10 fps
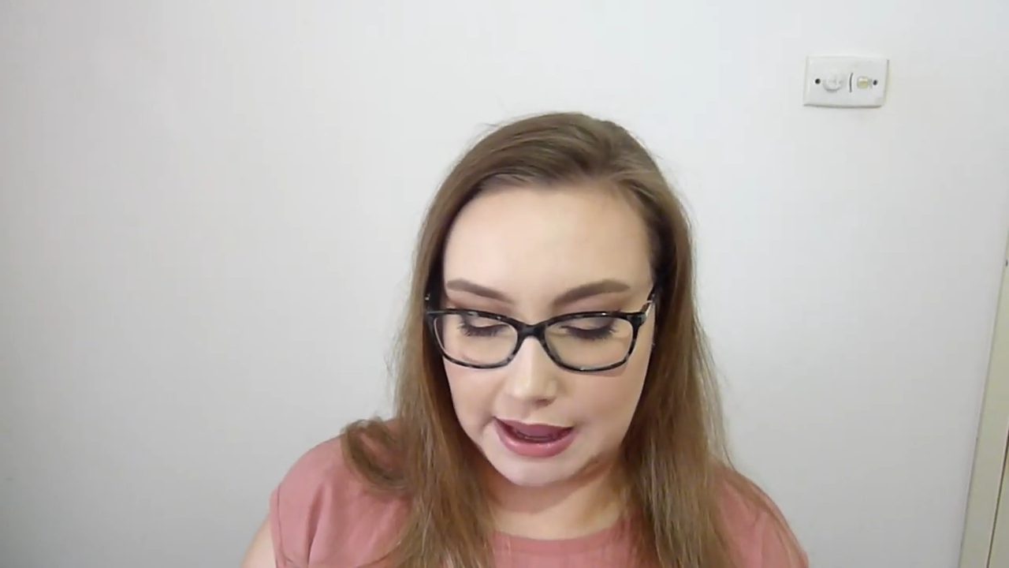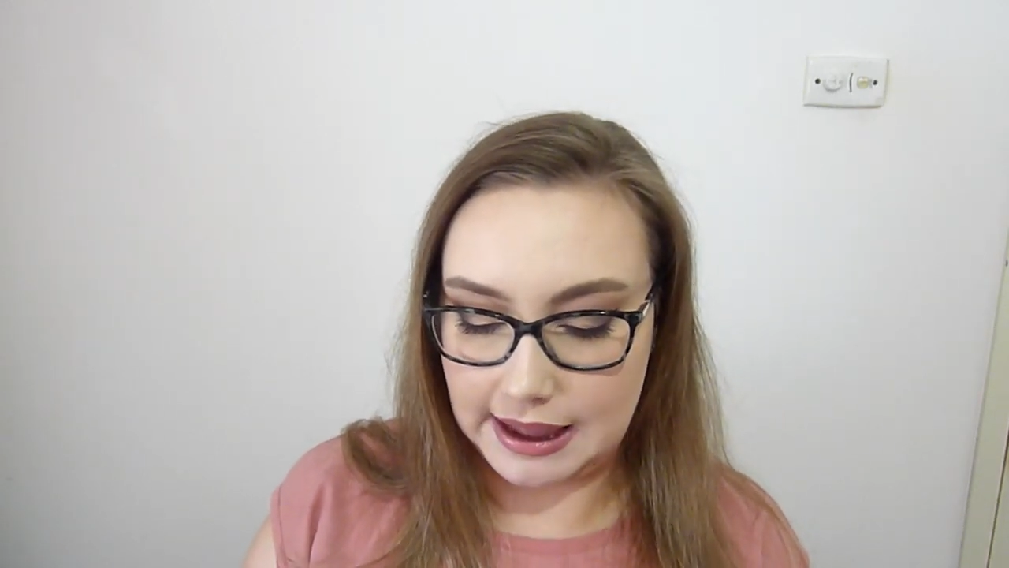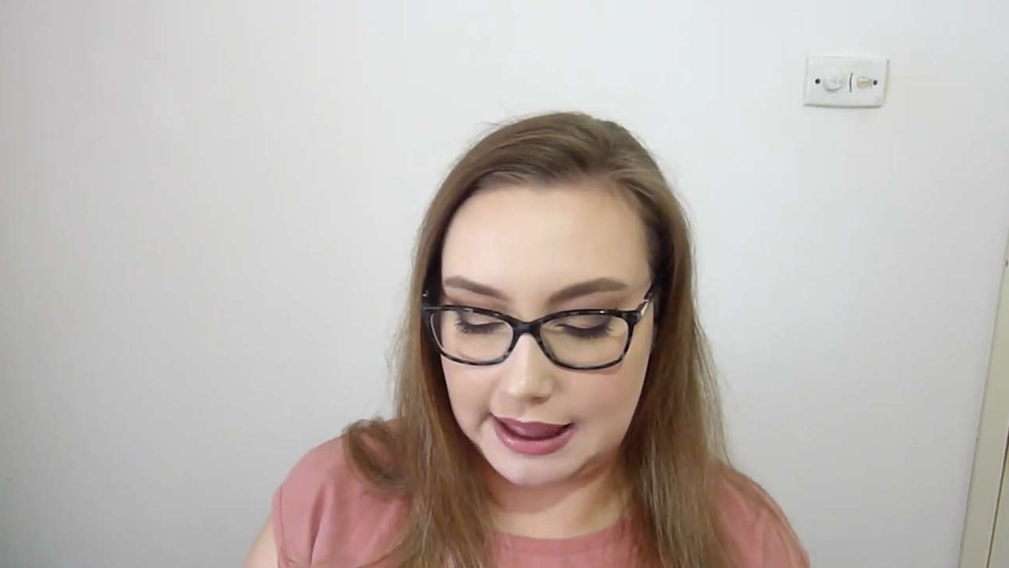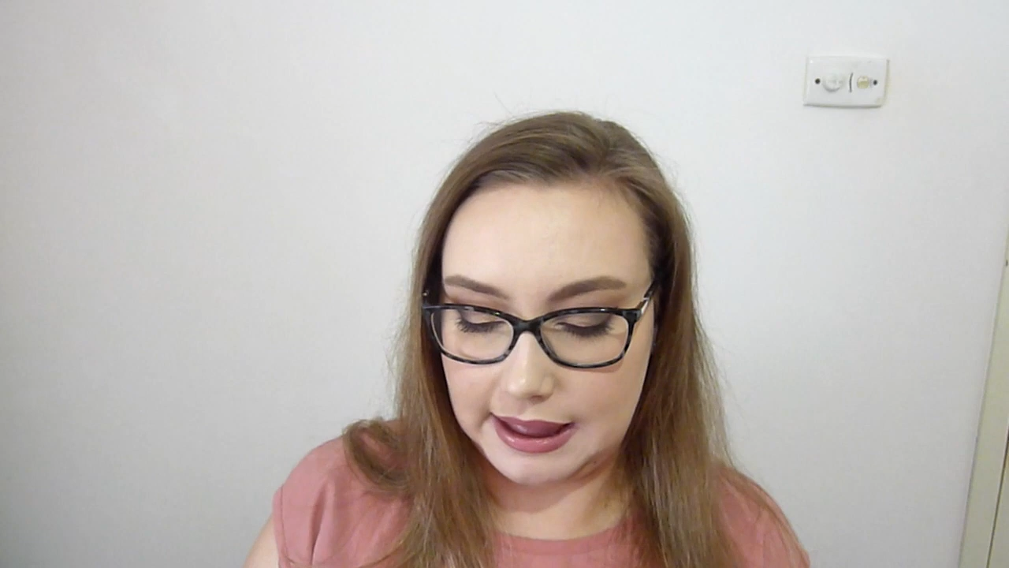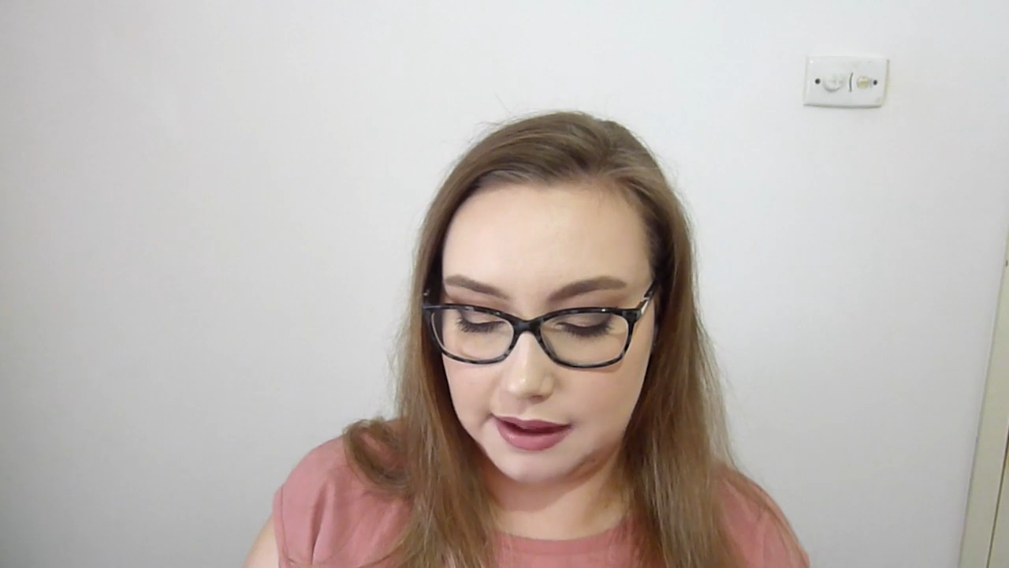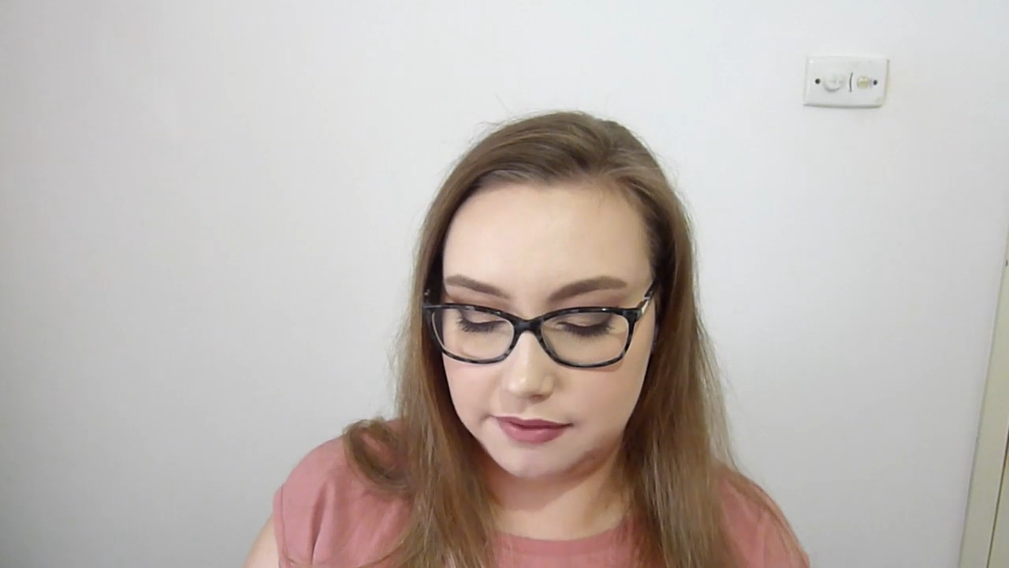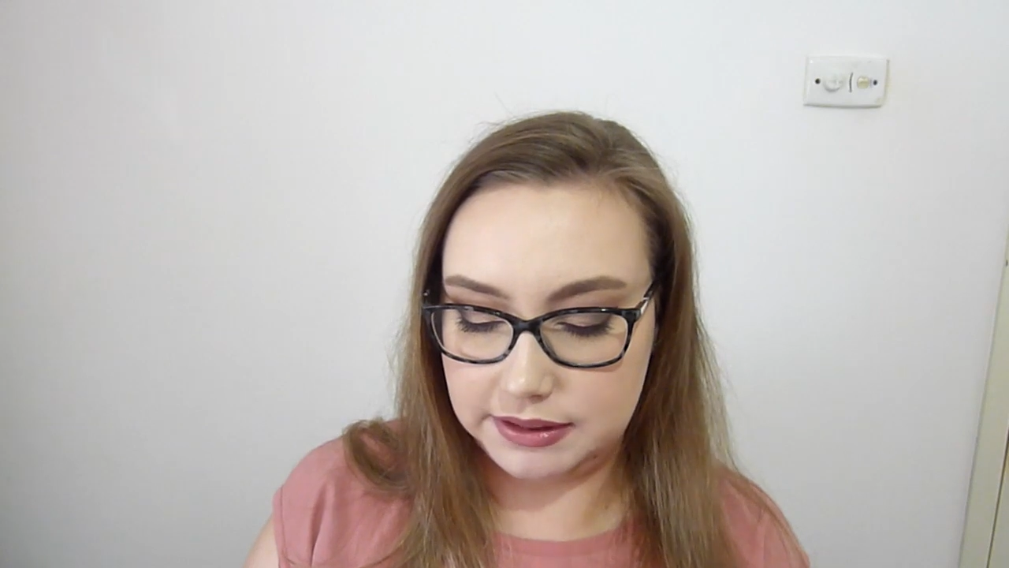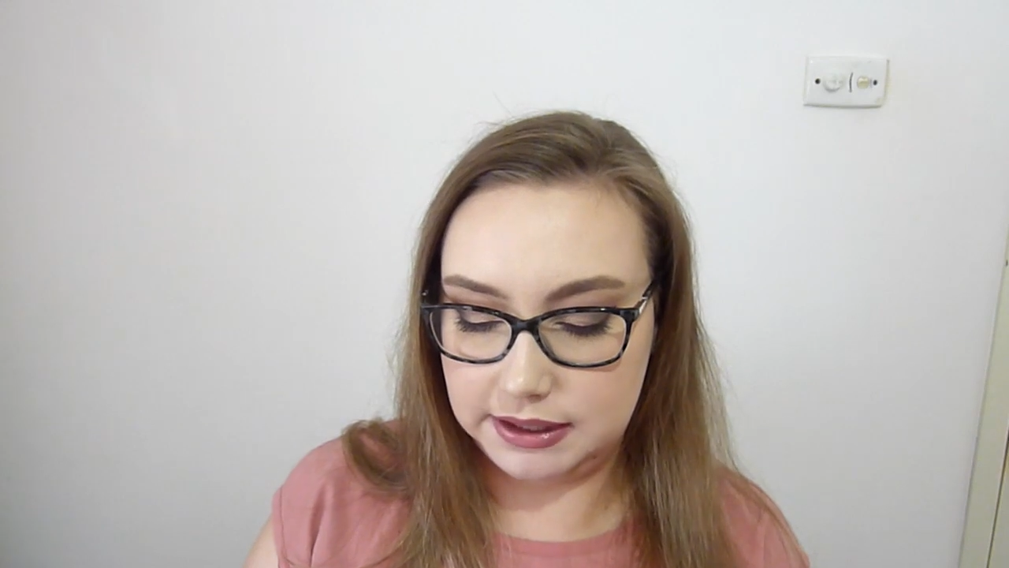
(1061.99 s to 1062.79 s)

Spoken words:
have